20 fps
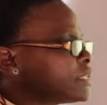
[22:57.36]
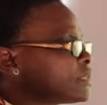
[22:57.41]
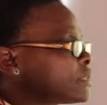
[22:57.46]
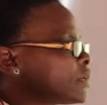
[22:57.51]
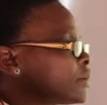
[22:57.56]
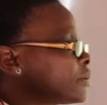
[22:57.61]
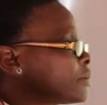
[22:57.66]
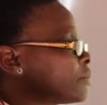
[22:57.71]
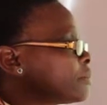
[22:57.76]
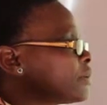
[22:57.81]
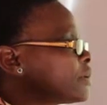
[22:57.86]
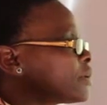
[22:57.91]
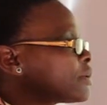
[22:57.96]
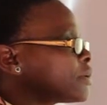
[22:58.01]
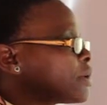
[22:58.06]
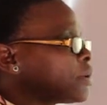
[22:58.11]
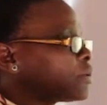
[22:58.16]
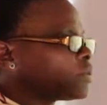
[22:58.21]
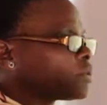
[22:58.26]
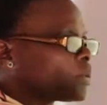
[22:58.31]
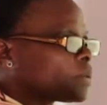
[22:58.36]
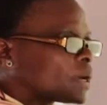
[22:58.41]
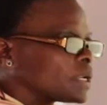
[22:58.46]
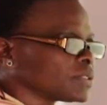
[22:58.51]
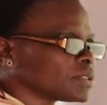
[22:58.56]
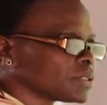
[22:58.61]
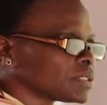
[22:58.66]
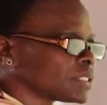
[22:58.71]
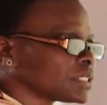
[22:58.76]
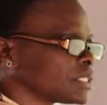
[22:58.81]
economic growth, we
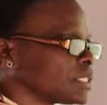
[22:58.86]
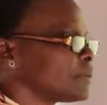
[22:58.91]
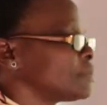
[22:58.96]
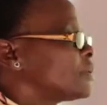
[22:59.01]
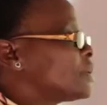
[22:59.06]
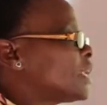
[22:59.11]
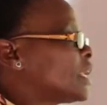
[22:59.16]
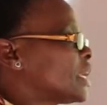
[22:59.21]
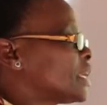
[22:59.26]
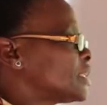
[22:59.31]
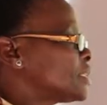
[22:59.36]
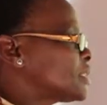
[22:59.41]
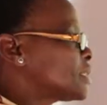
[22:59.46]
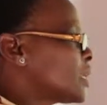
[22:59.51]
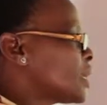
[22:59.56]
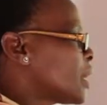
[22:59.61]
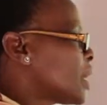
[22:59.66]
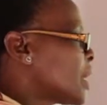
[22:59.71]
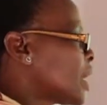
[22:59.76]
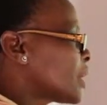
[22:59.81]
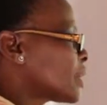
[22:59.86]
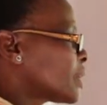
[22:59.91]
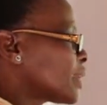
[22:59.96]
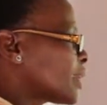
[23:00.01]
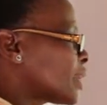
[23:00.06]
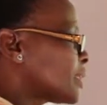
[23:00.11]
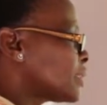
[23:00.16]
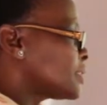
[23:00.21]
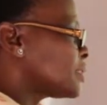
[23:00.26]
want to stimulate aggregate